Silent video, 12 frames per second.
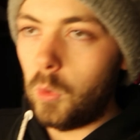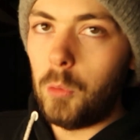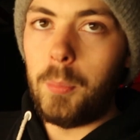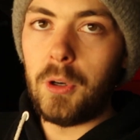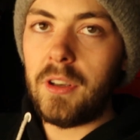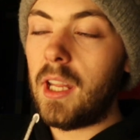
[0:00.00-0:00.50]
We'll
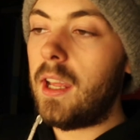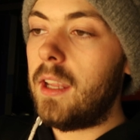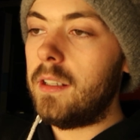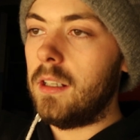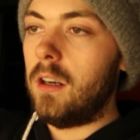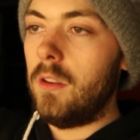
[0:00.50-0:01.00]
put her
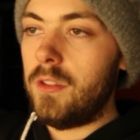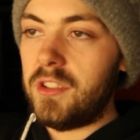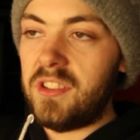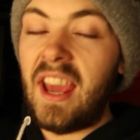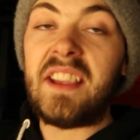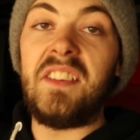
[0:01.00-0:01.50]
down on the
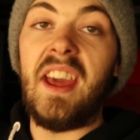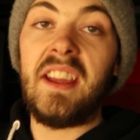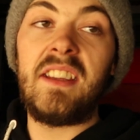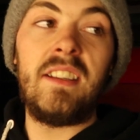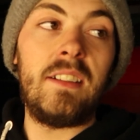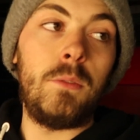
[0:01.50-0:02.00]

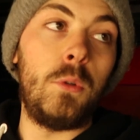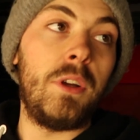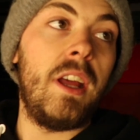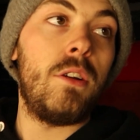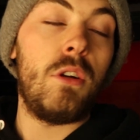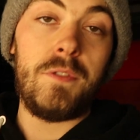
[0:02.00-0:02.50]
deck. We'll
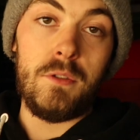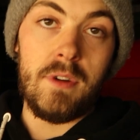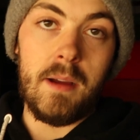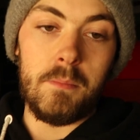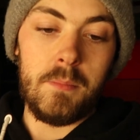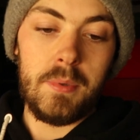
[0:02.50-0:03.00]
get her off the
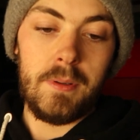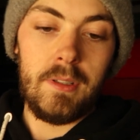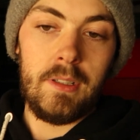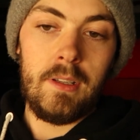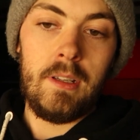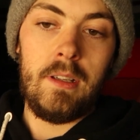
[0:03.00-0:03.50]
ramp.
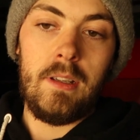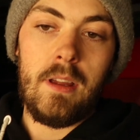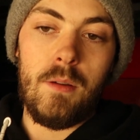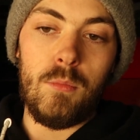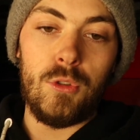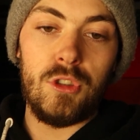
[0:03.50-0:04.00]

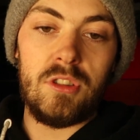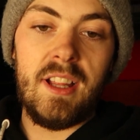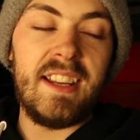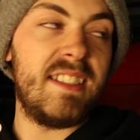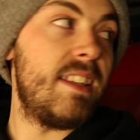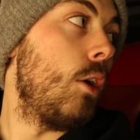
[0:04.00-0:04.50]
And we'll just
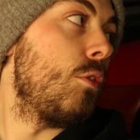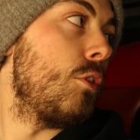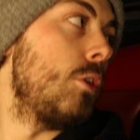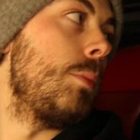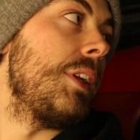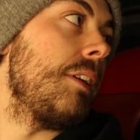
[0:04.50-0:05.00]
let it settle
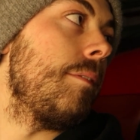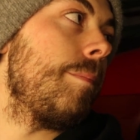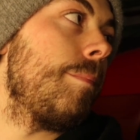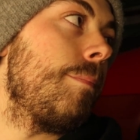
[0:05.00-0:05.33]
for a bit.